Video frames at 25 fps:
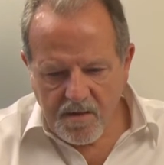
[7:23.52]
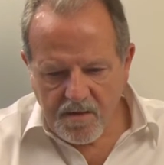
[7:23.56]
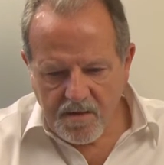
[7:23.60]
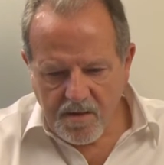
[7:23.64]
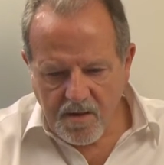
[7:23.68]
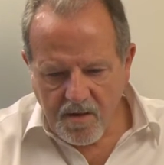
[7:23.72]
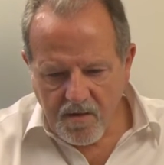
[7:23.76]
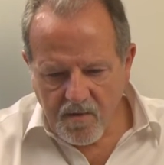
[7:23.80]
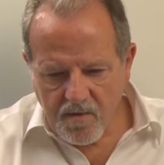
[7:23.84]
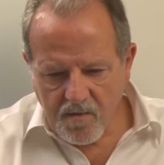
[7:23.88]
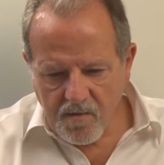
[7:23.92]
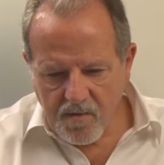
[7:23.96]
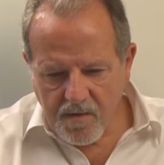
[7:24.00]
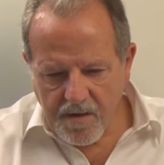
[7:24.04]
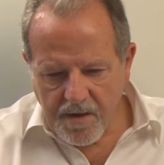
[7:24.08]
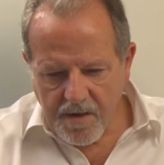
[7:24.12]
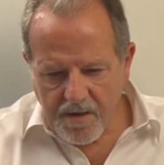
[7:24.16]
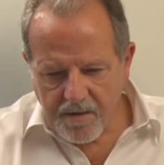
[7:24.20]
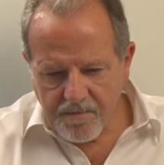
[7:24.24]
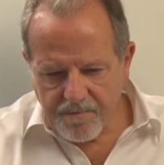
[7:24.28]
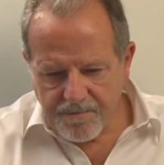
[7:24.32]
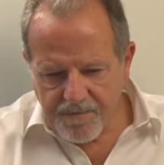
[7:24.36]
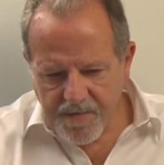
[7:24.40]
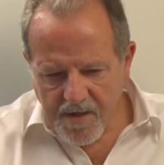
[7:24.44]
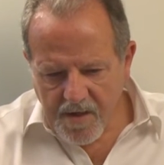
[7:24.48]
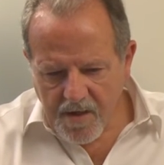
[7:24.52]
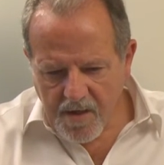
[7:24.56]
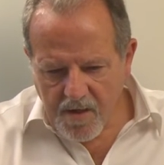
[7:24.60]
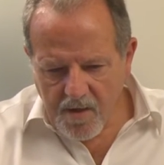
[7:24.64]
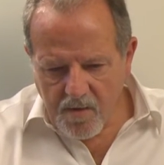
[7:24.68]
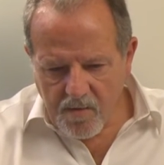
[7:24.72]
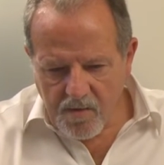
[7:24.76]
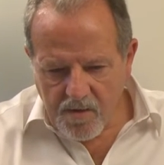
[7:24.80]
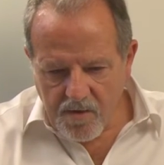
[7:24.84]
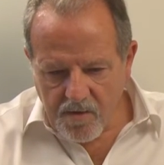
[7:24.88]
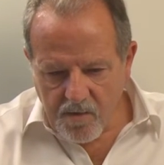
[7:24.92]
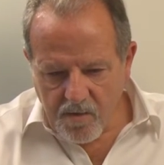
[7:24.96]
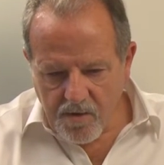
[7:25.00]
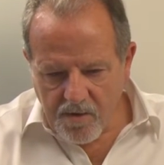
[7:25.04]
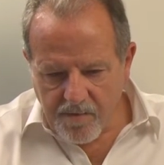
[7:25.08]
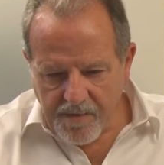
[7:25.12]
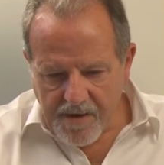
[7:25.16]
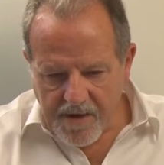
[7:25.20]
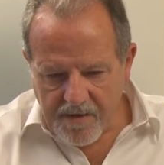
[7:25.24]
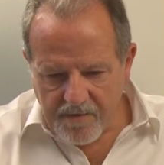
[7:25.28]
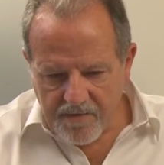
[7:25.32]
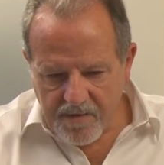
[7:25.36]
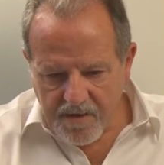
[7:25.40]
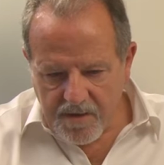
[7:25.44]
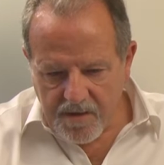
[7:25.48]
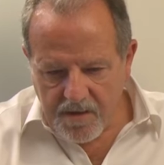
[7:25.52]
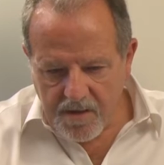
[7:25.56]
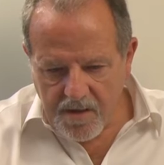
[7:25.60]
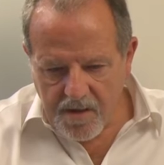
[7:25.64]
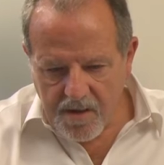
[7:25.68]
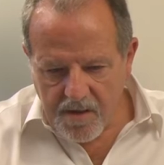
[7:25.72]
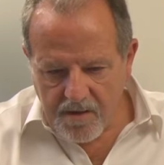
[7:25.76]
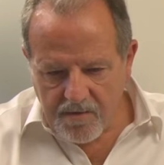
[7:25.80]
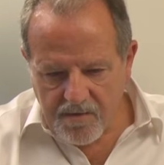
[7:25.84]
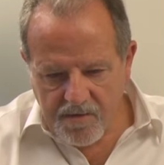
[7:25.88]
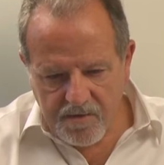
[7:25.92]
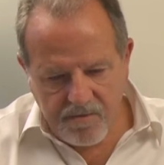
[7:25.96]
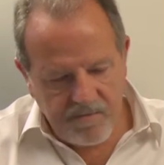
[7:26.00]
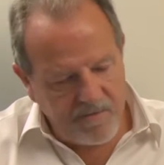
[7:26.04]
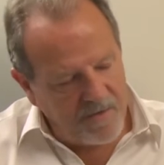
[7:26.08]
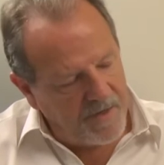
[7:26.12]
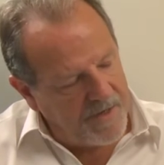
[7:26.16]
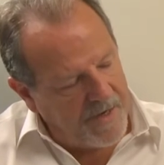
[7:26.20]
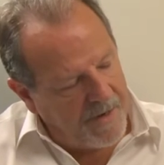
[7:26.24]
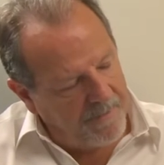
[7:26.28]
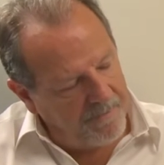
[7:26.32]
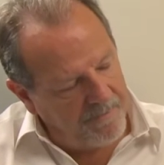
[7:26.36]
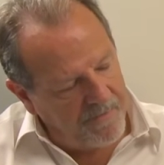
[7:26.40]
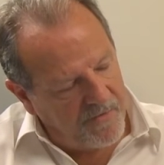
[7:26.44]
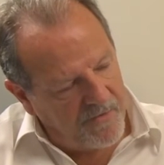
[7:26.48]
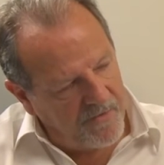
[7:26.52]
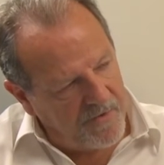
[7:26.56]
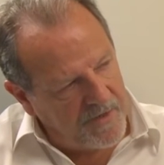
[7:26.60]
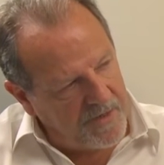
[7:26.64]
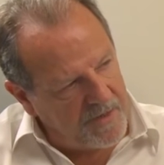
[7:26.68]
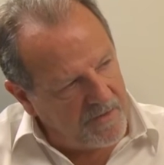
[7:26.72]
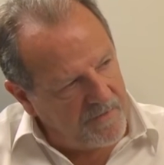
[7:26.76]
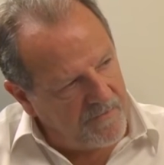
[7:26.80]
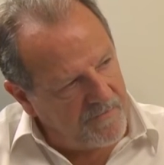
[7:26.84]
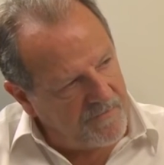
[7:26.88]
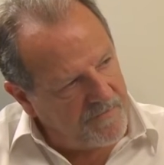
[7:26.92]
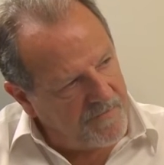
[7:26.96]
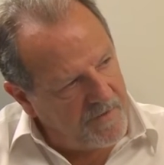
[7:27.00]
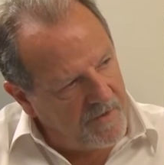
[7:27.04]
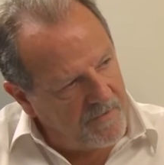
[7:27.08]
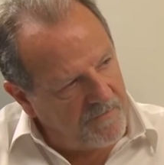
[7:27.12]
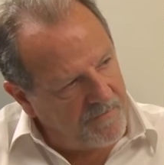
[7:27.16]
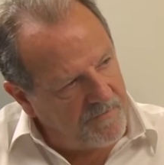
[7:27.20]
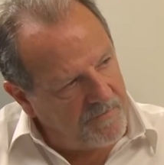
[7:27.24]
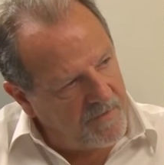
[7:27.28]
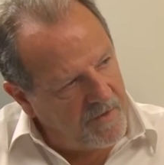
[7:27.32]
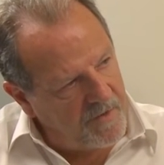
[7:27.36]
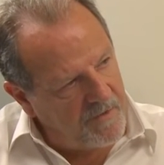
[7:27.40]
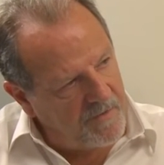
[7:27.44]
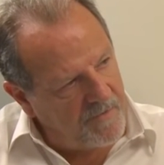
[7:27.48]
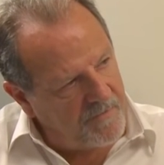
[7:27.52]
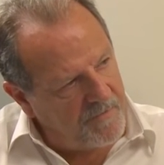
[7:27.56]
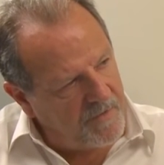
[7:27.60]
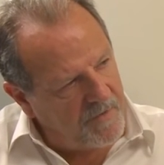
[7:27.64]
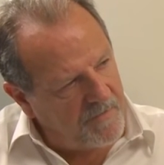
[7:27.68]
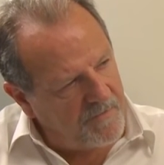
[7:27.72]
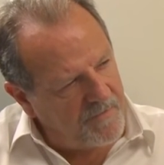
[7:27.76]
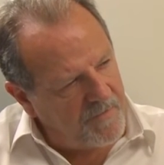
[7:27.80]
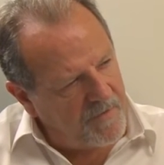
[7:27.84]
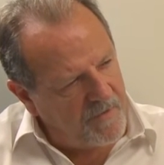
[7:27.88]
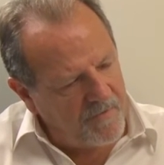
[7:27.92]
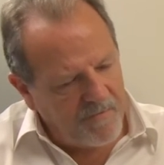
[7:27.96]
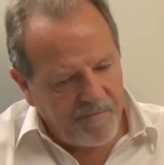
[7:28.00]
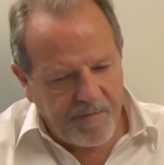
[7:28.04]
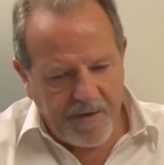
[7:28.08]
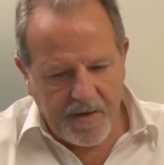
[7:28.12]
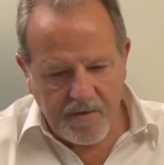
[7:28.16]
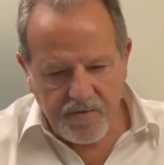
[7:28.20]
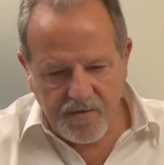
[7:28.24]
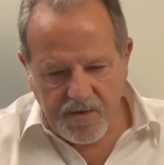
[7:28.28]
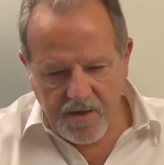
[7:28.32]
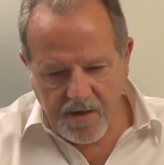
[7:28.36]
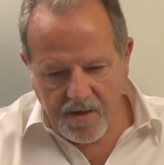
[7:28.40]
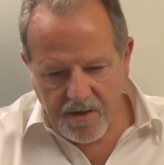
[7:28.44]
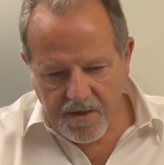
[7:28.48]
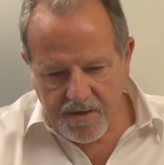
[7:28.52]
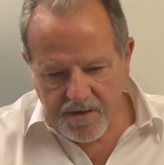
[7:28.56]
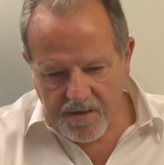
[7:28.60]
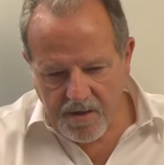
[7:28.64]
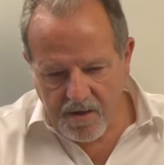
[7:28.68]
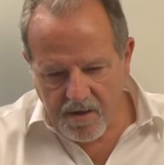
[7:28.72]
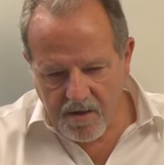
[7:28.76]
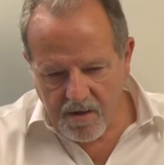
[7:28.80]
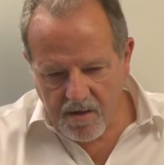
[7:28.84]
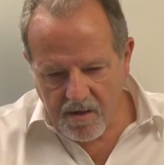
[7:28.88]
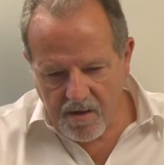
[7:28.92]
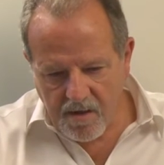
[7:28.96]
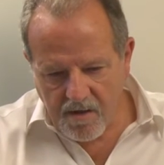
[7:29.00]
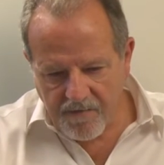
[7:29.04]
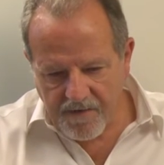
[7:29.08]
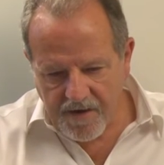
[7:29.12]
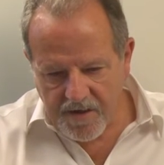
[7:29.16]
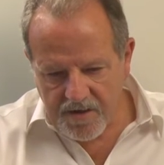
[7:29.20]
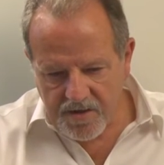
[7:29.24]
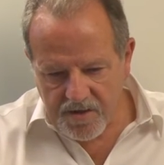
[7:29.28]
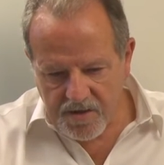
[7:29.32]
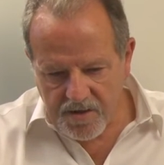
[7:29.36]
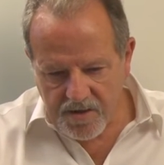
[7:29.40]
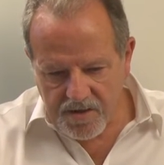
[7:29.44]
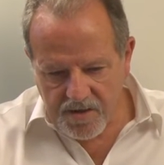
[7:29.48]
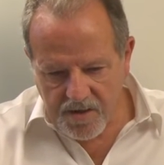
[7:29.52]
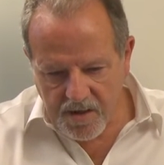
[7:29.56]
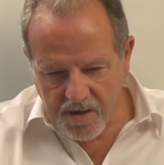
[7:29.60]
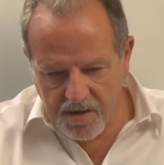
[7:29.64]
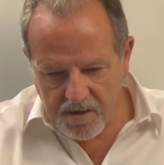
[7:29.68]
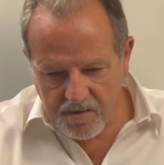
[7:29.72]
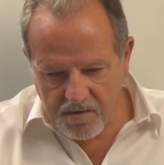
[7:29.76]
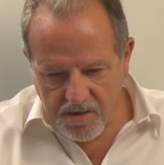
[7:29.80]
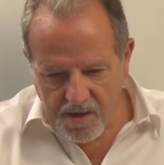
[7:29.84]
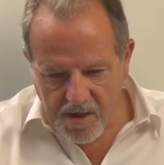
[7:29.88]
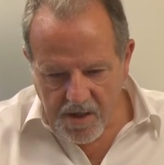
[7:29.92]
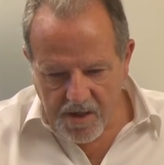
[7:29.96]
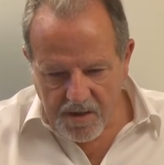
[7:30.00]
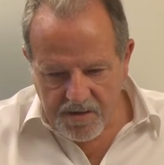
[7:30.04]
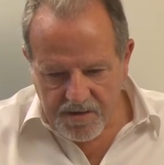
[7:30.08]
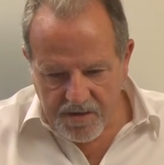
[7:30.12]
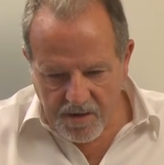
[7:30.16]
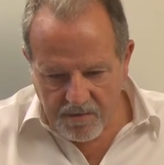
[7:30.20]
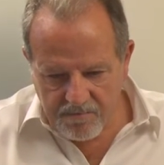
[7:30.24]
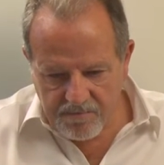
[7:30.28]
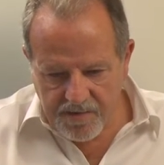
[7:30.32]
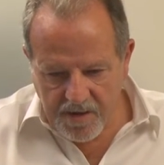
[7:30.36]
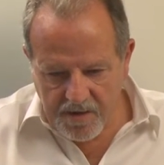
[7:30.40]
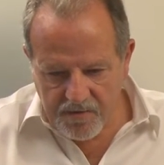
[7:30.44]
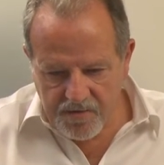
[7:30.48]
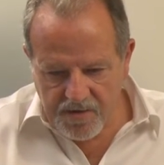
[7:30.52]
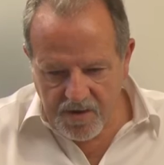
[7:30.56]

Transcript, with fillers: So what about the numbering of bow ties? I've actually seen some bow